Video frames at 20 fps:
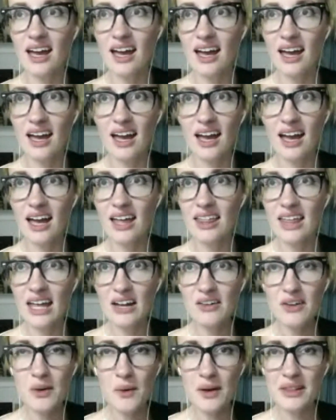I don't know
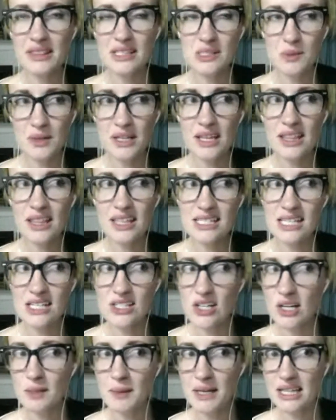what. It's one of the things they talk
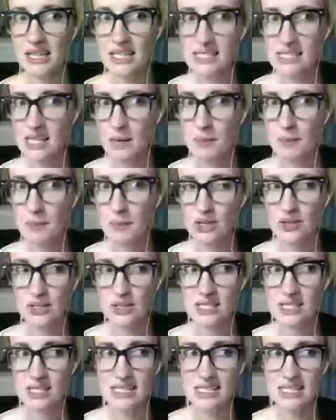about in this episode is
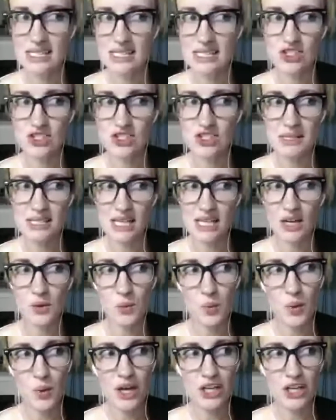Jamie's like, what,
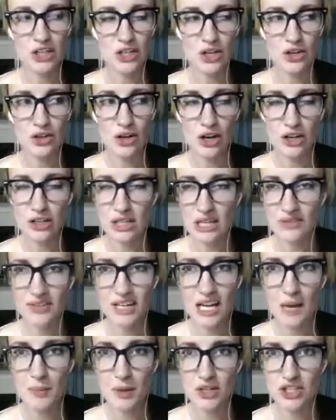are you giving up on
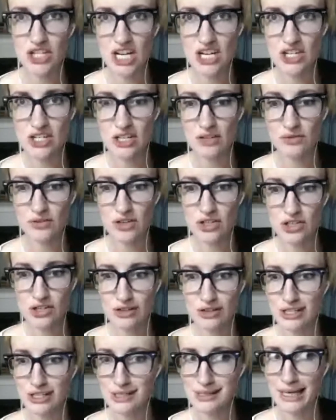changing the future? And she's
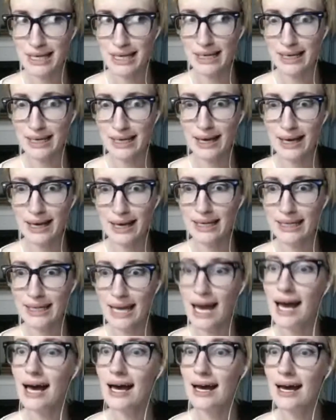like, yeah,
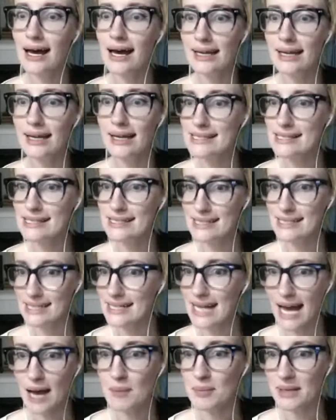it didn't
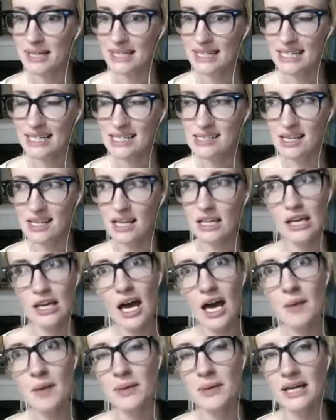happen. And he's like, yeah,
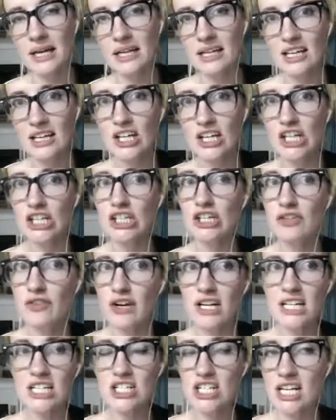but you've already
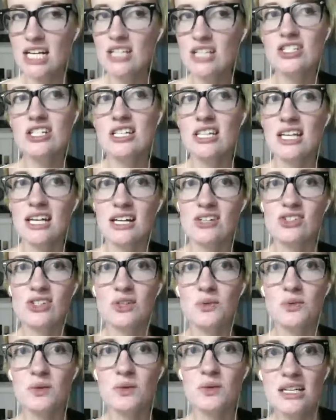changed things.
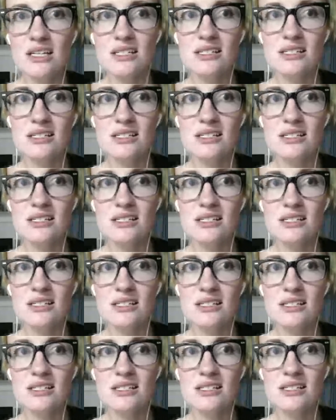Louise is having
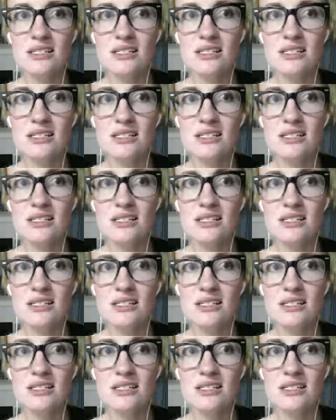this baby because
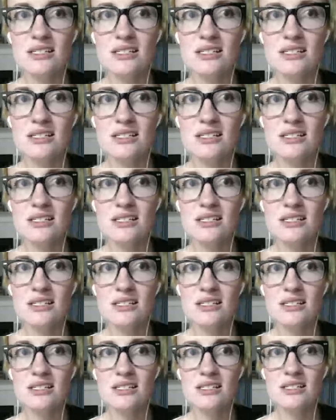of you, and
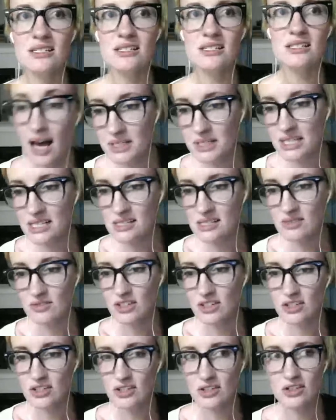so's alive because of
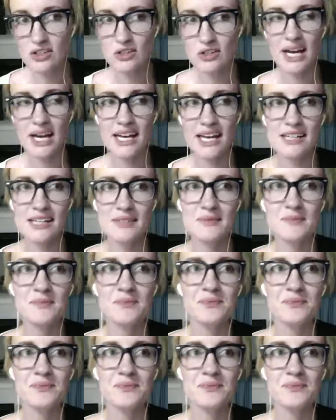you. And